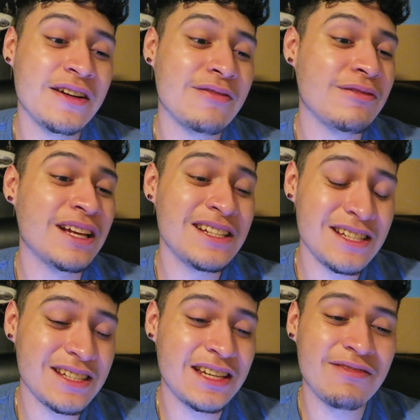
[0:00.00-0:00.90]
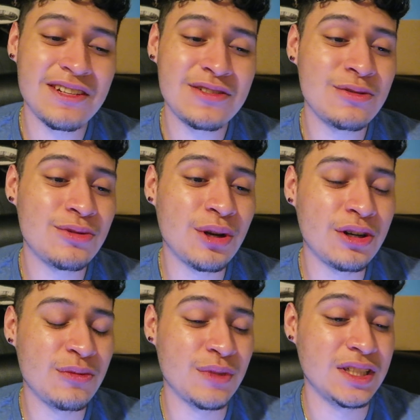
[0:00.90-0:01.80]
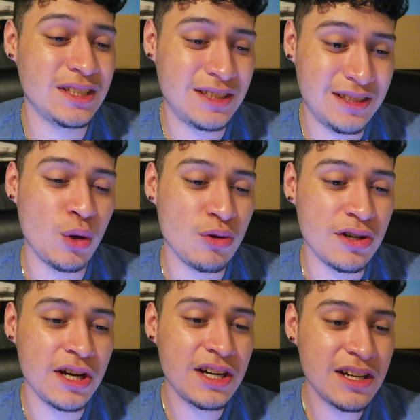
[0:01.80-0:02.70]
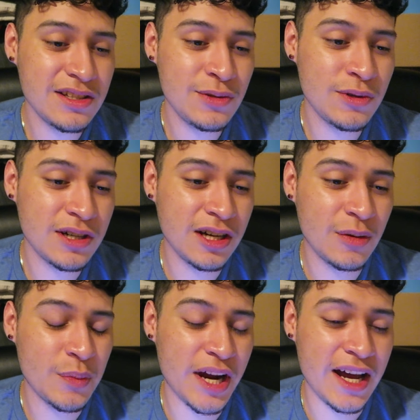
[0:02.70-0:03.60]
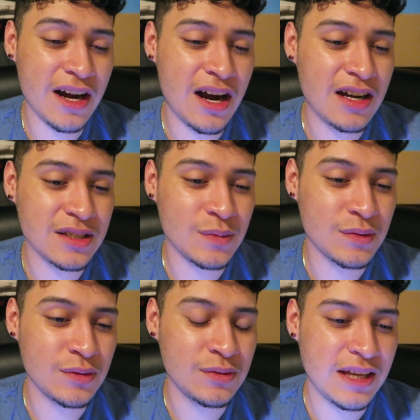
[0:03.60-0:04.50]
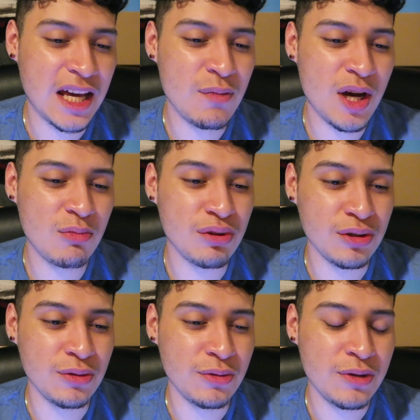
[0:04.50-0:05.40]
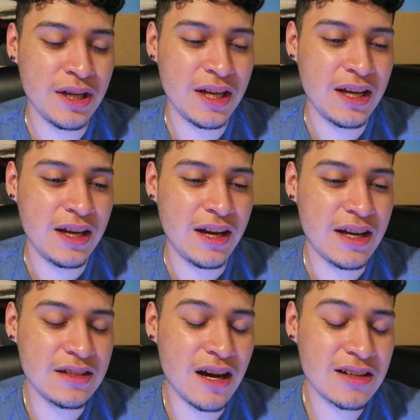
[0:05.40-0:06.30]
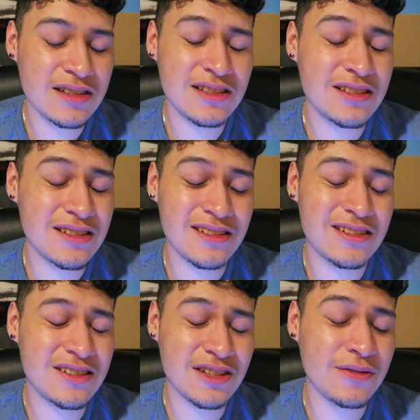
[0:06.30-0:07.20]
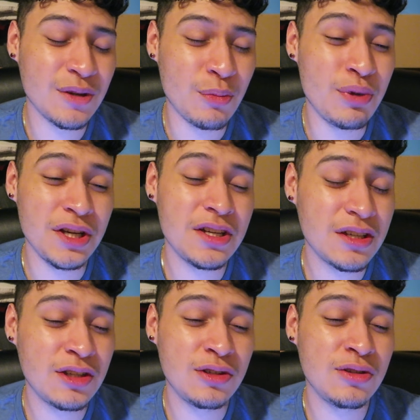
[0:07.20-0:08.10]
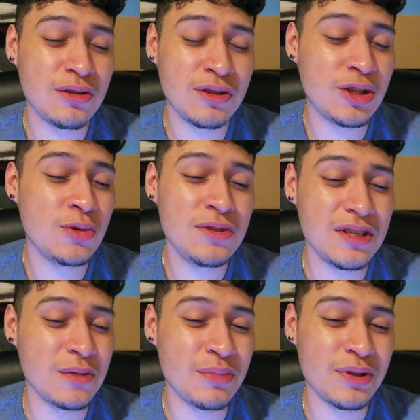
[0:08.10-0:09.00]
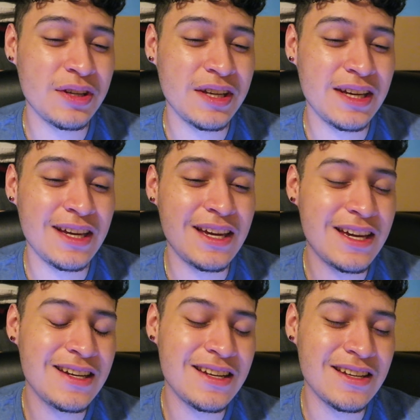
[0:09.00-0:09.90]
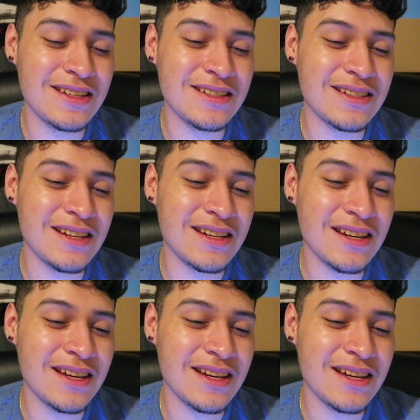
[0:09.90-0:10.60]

of, let's just give this dude 30 minutes, bro nutted into a cup at a hospital, came out blue, and Doc shoved a big Q-tip in his in,